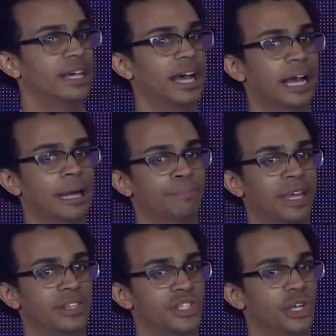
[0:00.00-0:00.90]
Um,
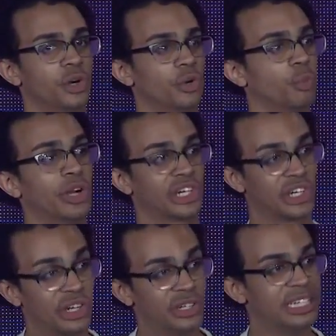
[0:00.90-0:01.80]
and so we're
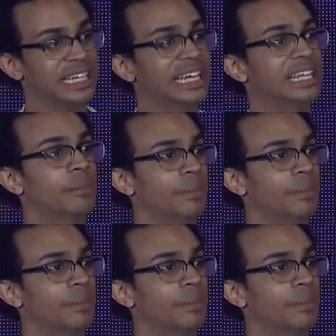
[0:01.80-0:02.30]
currently in the